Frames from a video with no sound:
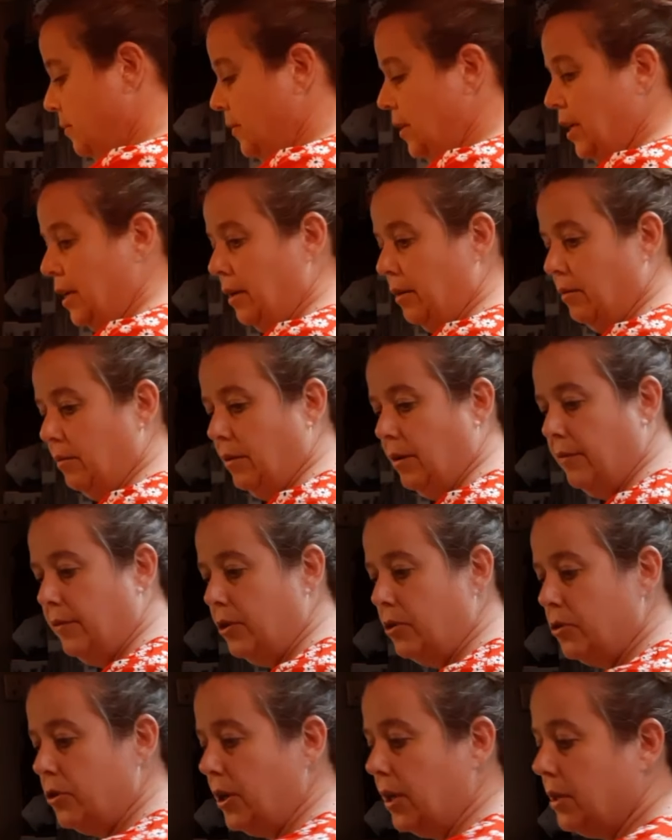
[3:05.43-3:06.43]
yeah, a
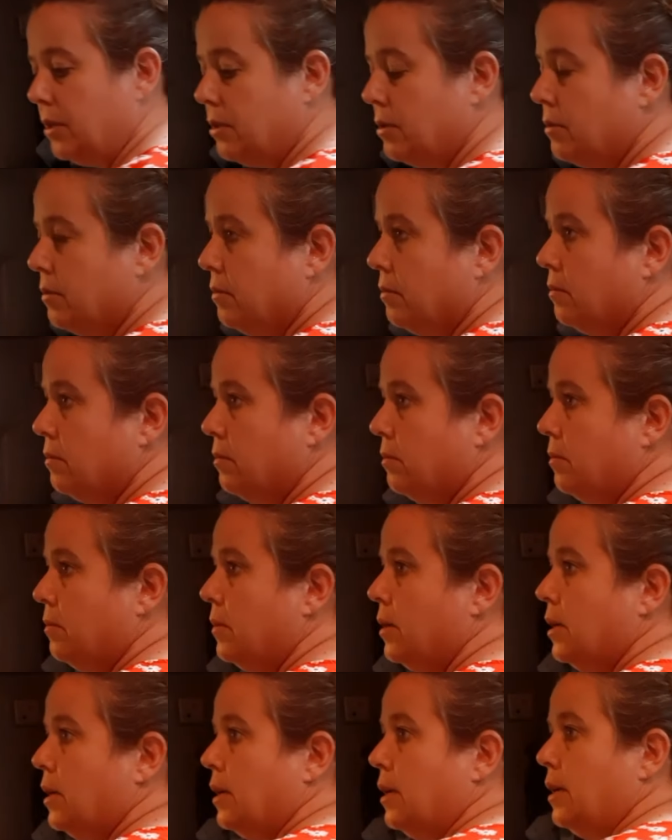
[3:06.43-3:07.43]
few shakes.
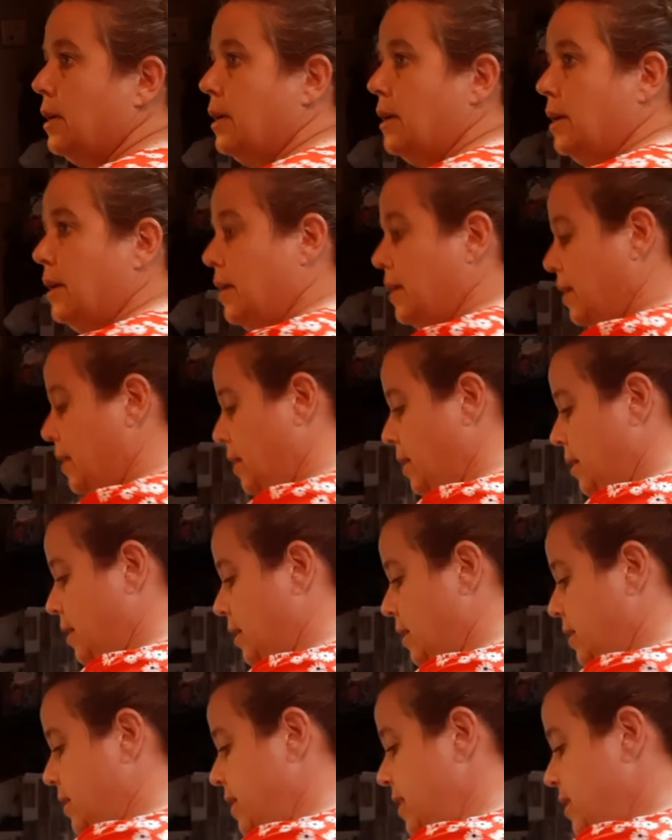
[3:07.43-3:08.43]
A
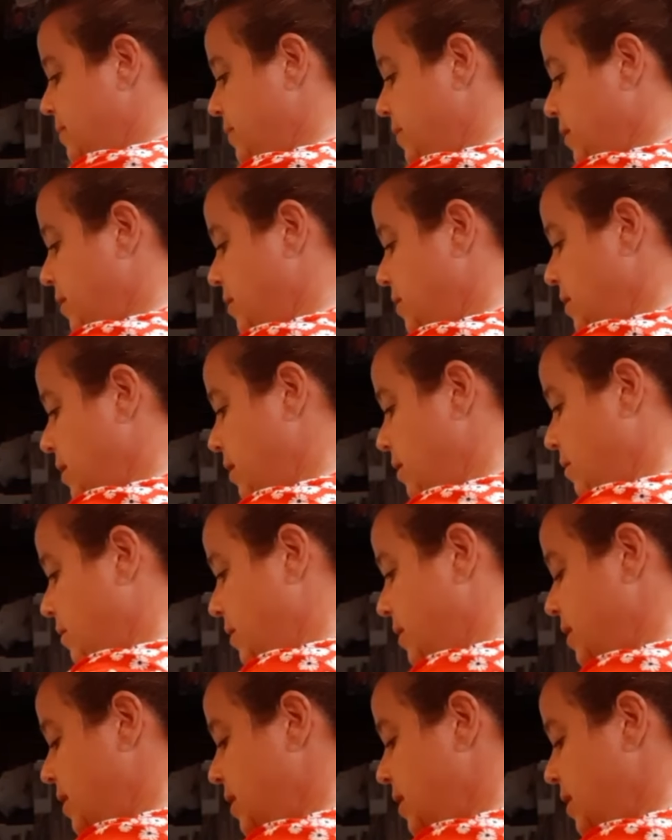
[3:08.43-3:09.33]
teaspoon of salt,